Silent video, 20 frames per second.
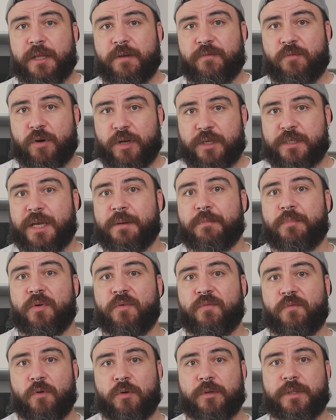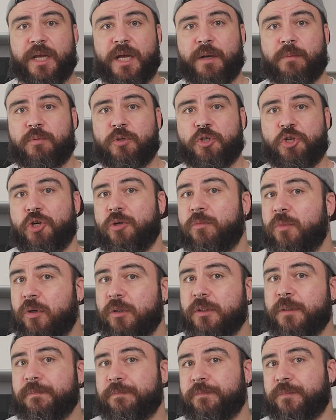For example, for the cappuccino
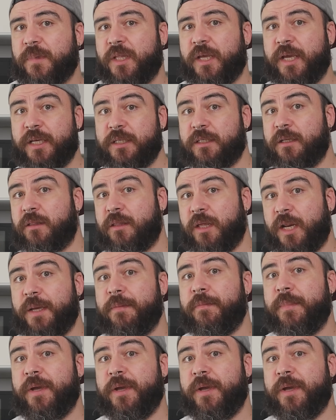mode is 3